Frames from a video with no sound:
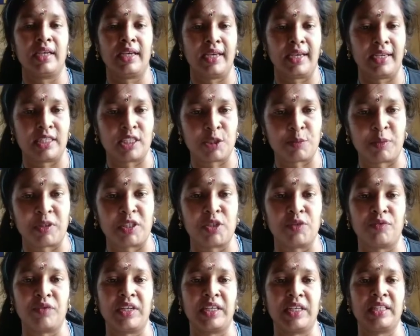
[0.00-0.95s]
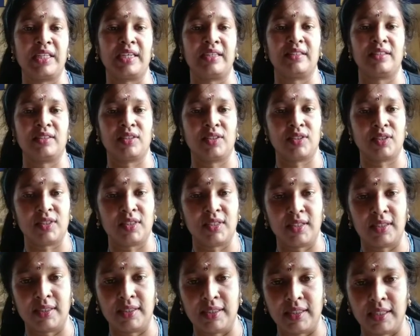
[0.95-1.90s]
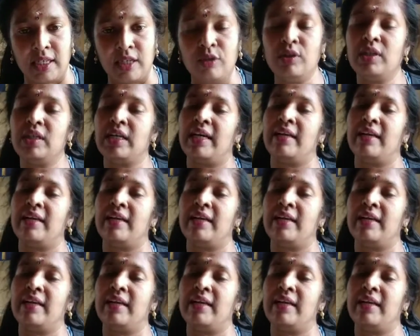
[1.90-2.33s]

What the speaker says: and specify that this is the doubt.